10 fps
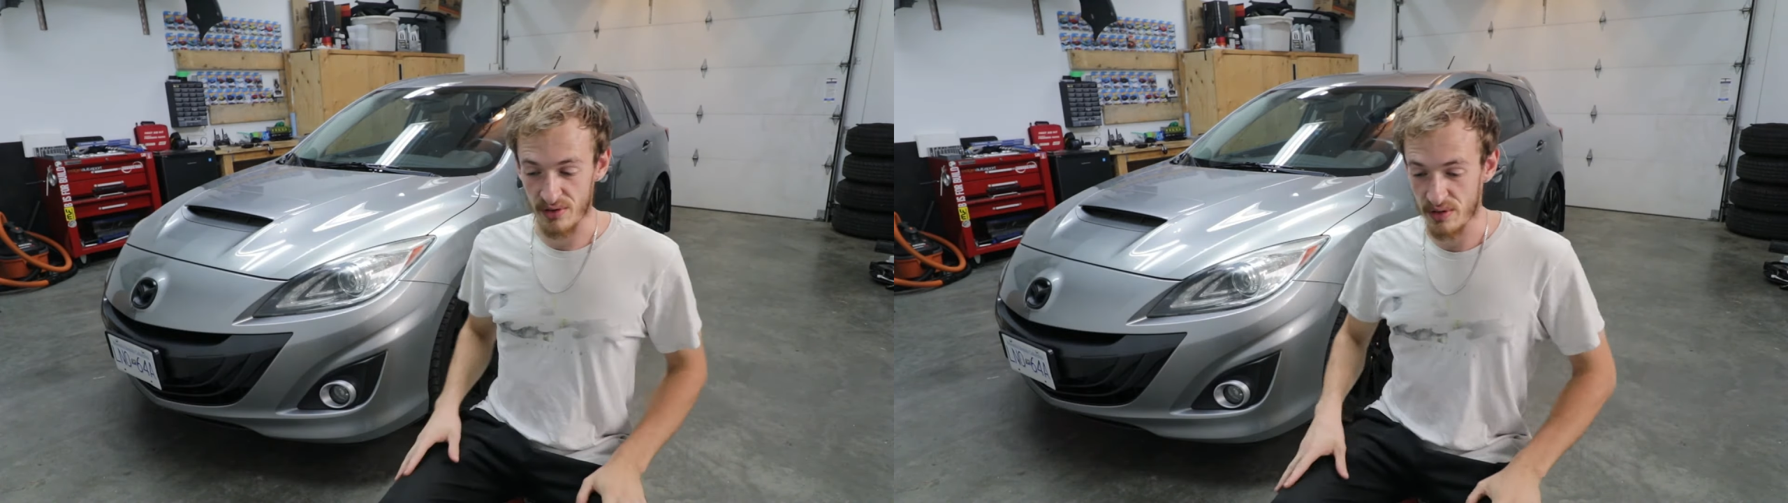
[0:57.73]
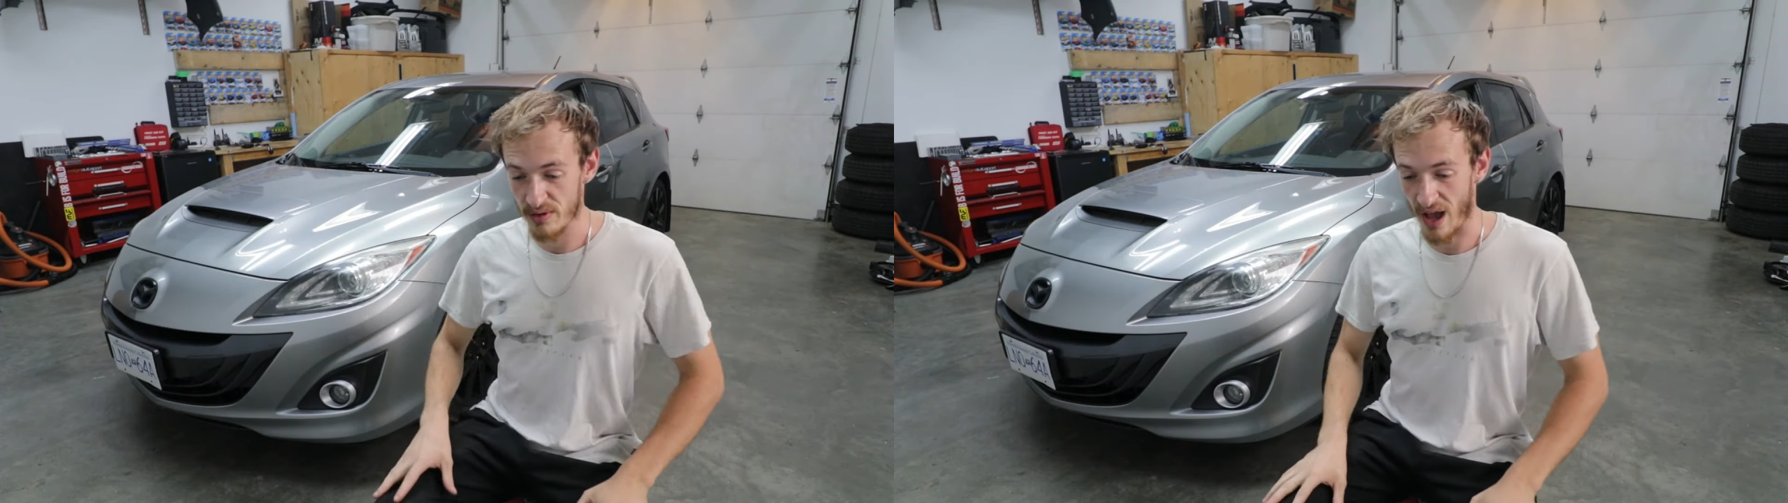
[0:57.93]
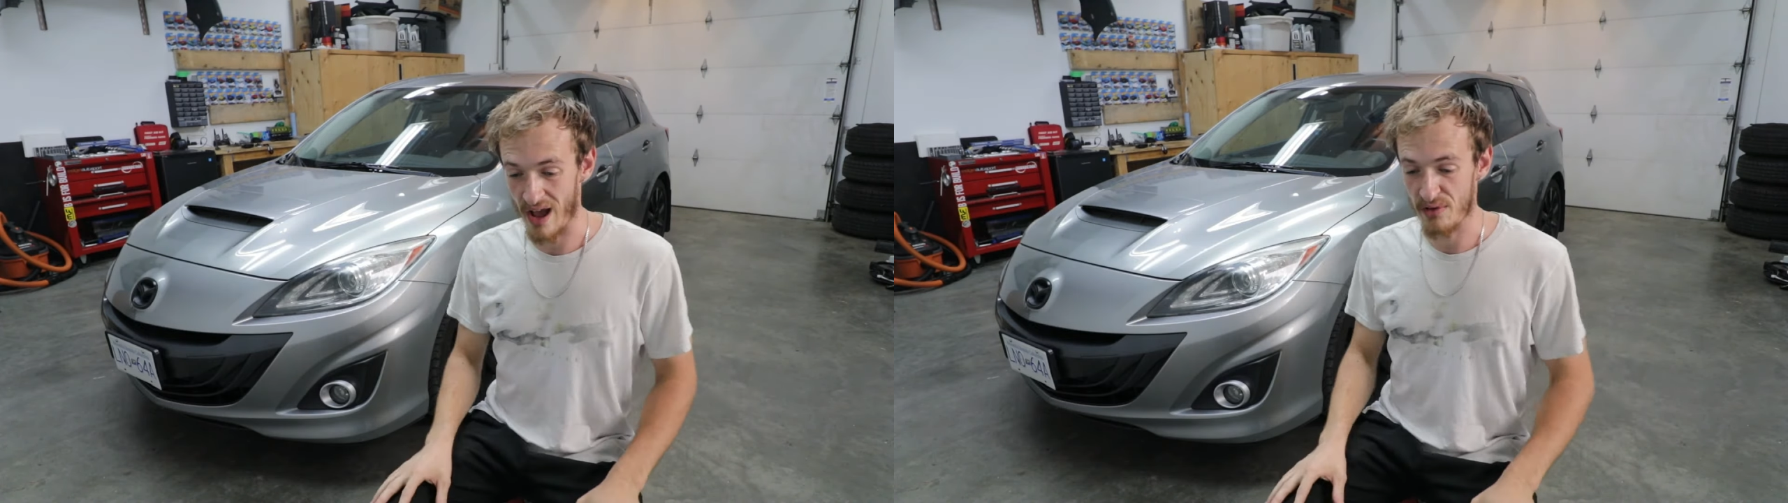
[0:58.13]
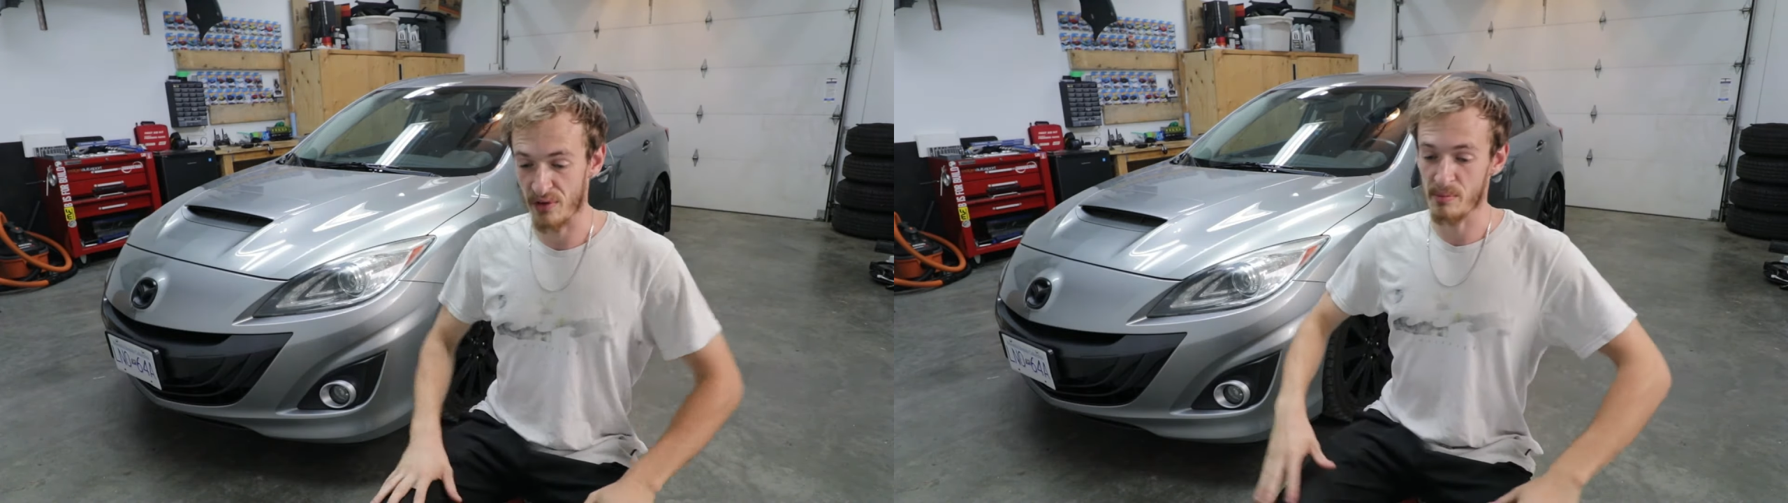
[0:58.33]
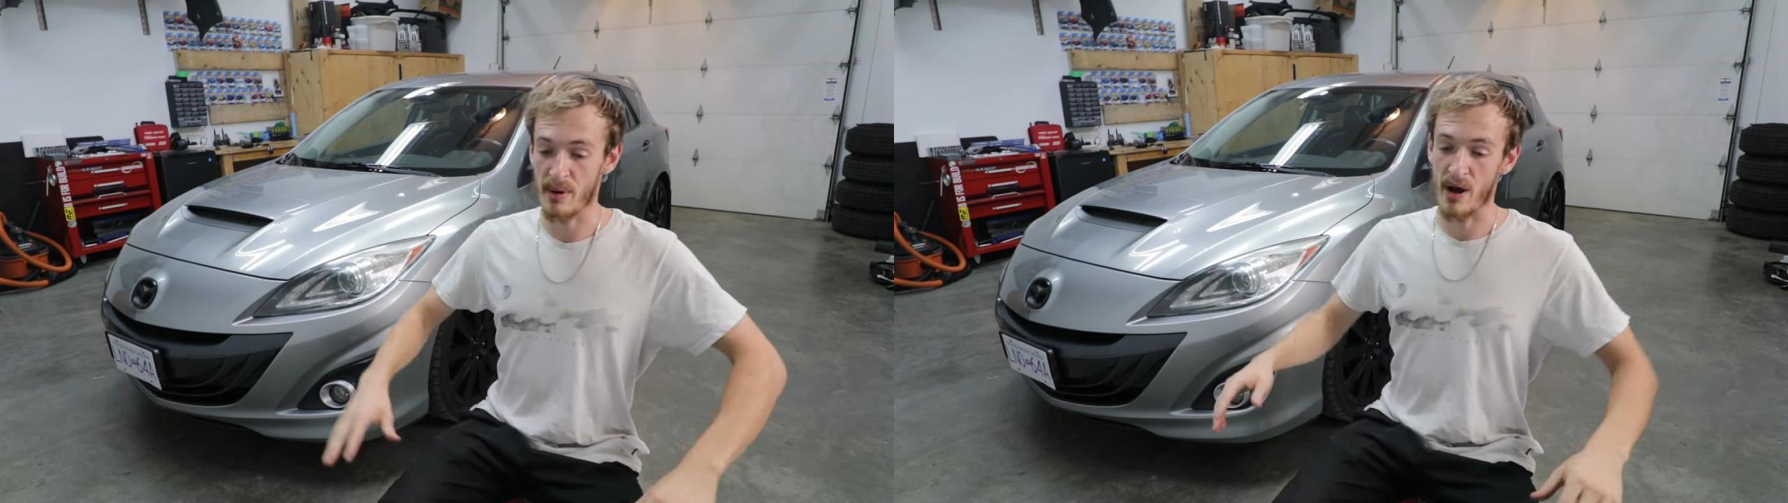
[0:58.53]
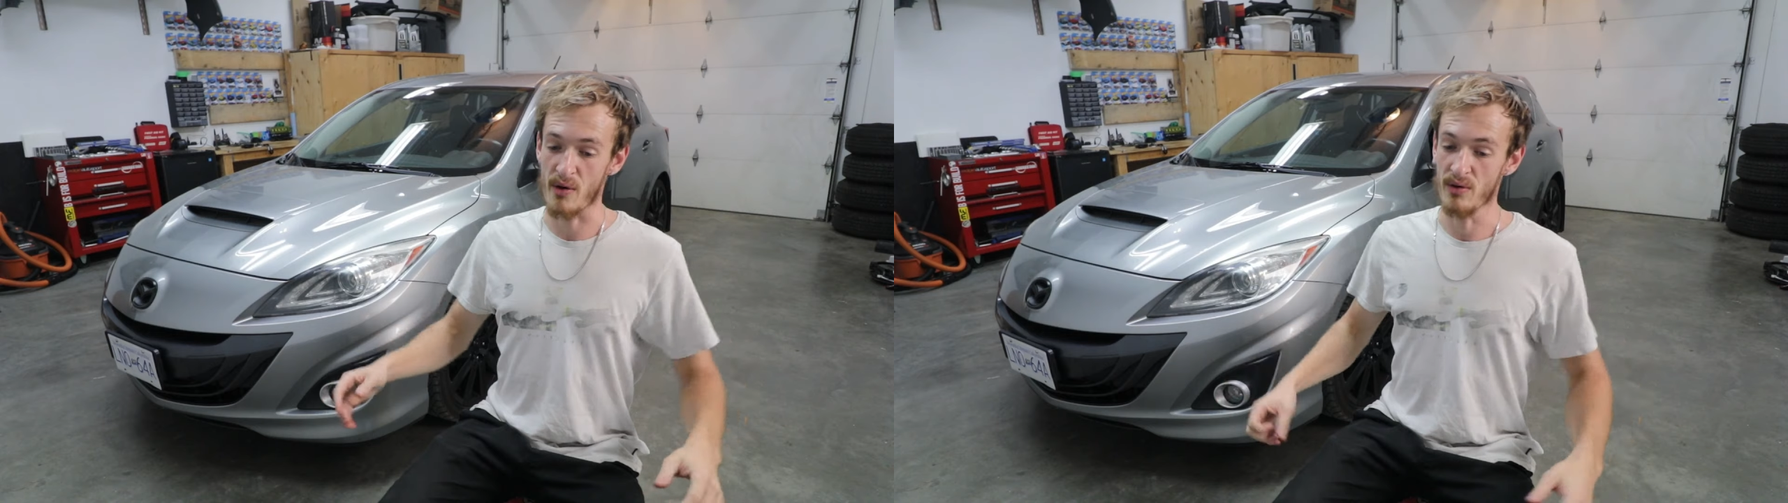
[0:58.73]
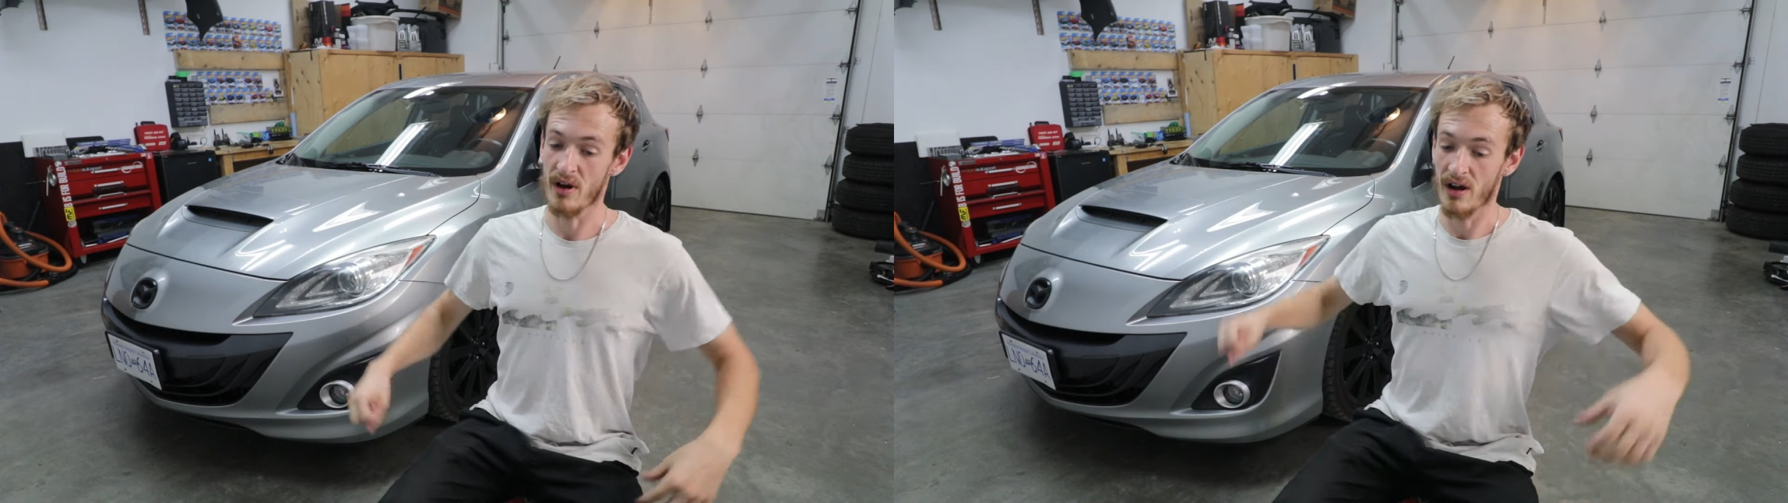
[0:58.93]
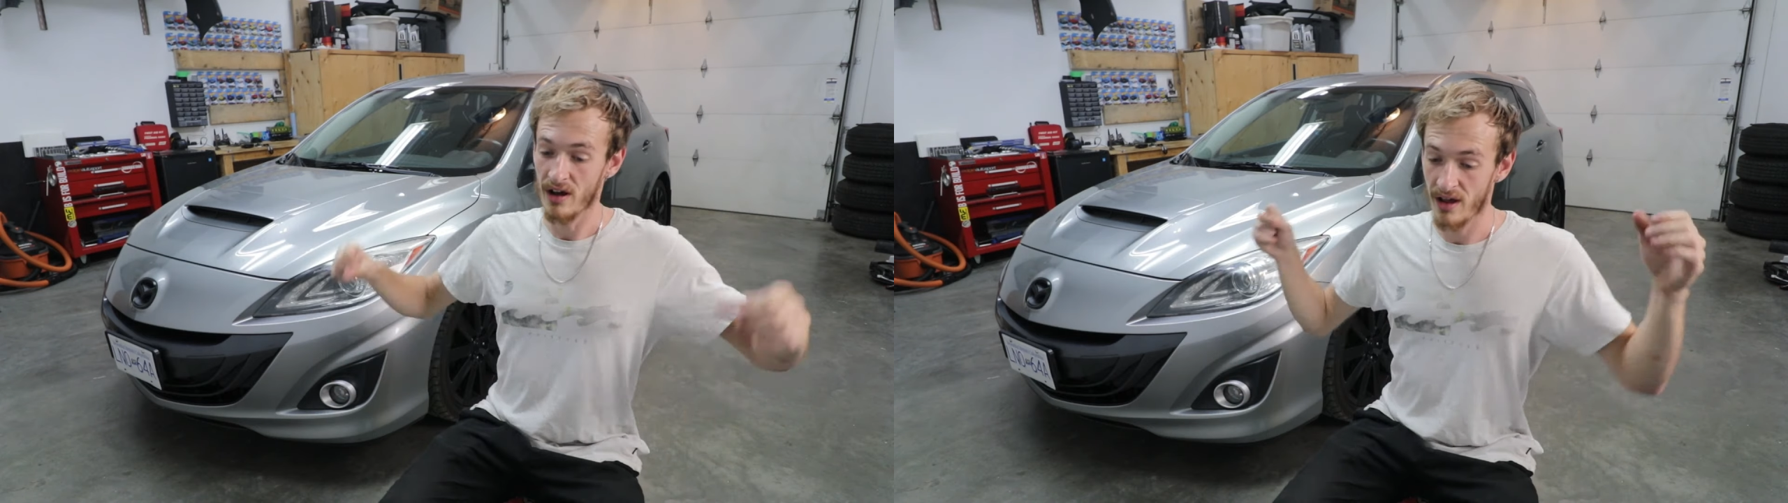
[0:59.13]
to you guys
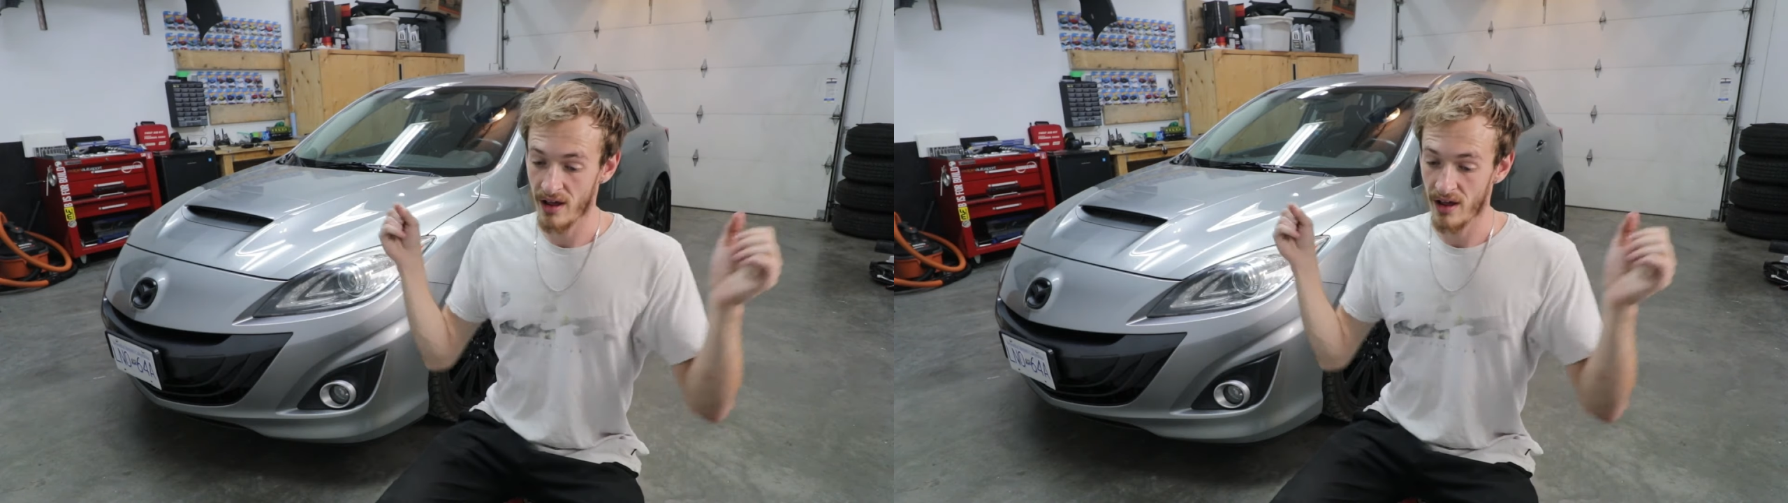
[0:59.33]
about